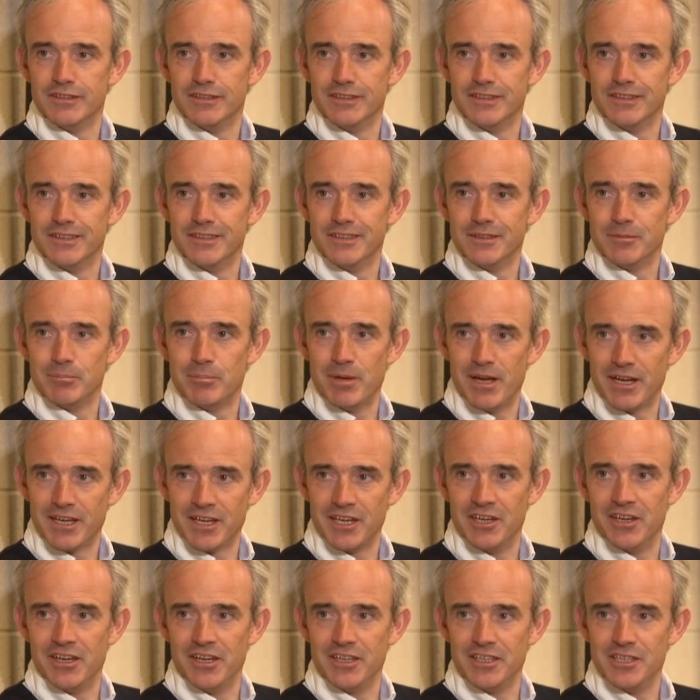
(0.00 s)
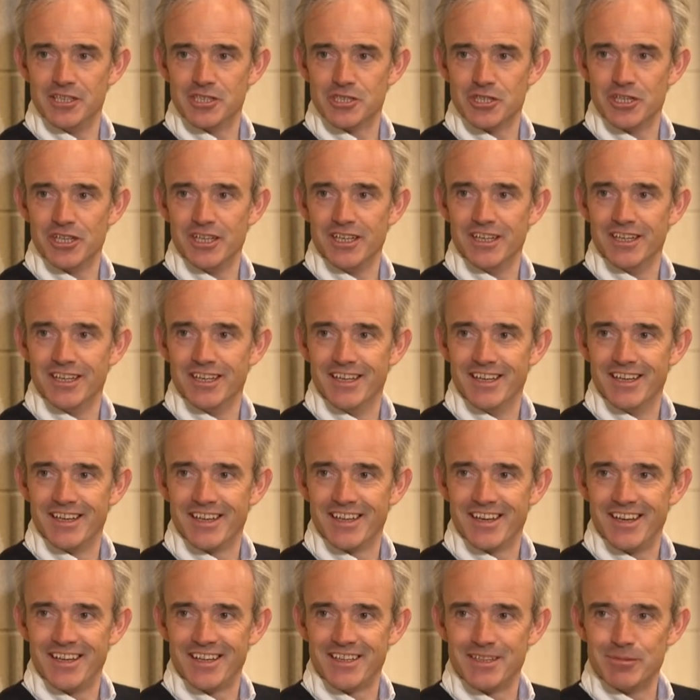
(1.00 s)
Yeah. Back in ninety-three.
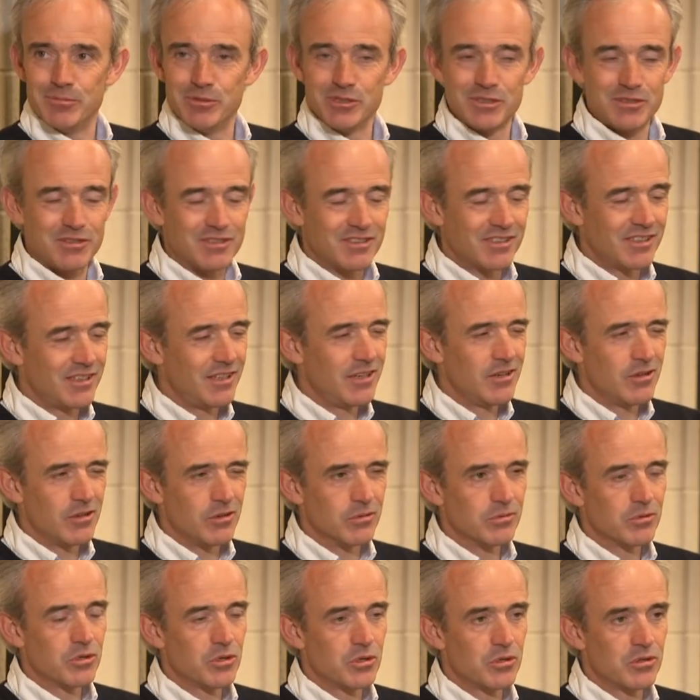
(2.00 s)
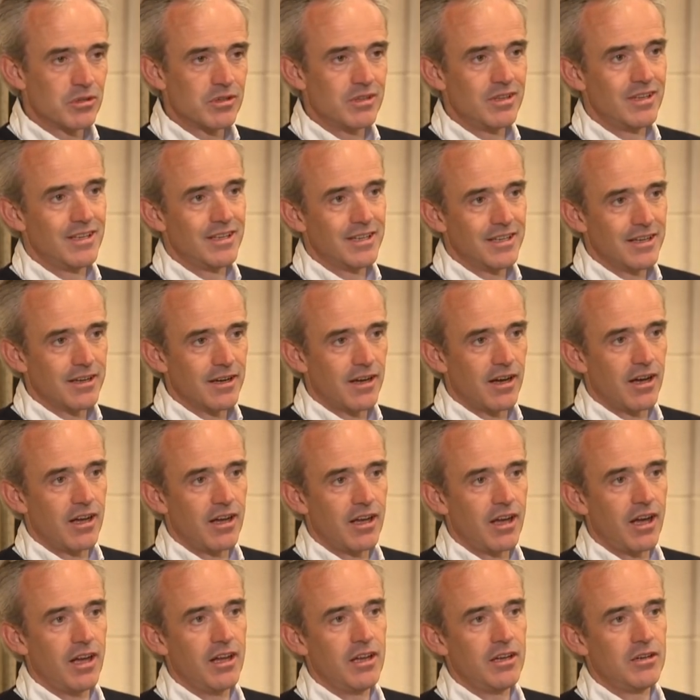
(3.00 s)
Like, there was, you know,
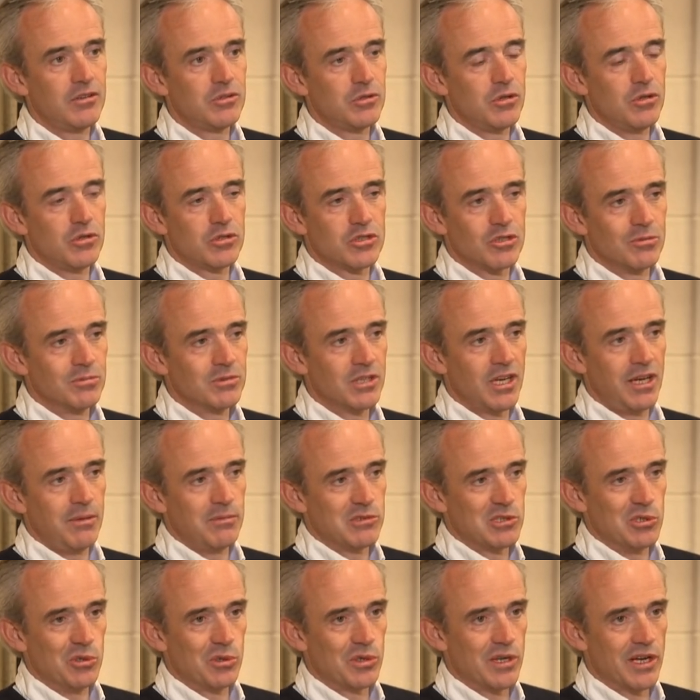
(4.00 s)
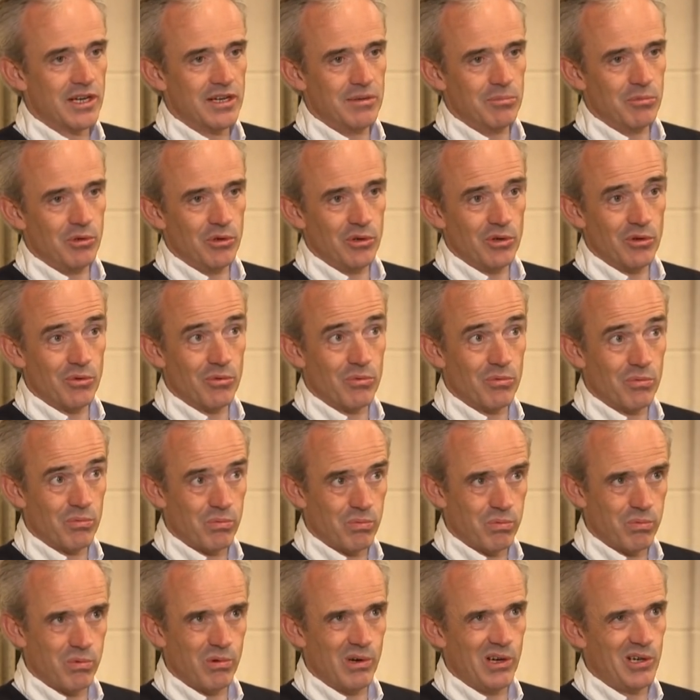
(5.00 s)
I, I sometimes look at it and wonder,
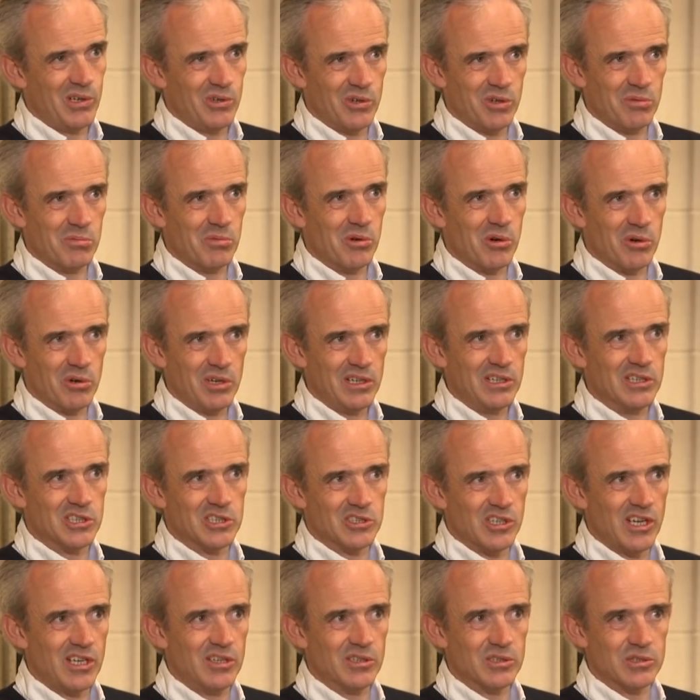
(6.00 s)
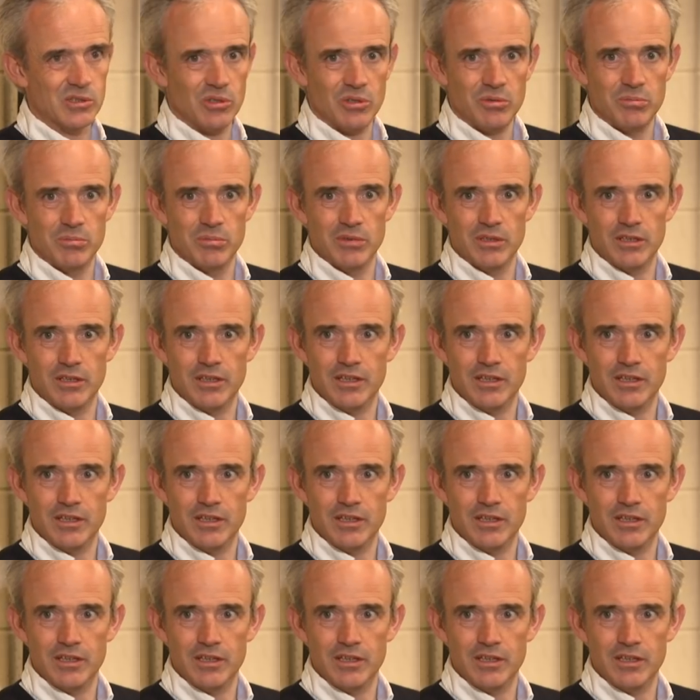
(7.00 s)
why don't more English trainers come?